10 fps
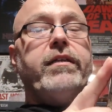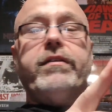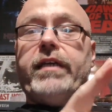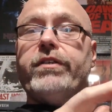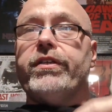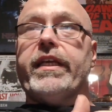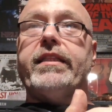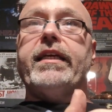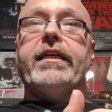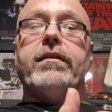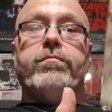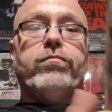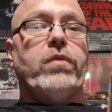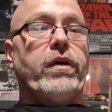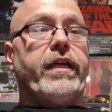do is I just get the,
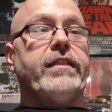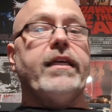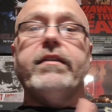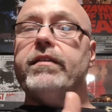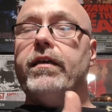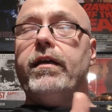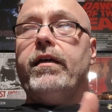I'll get this,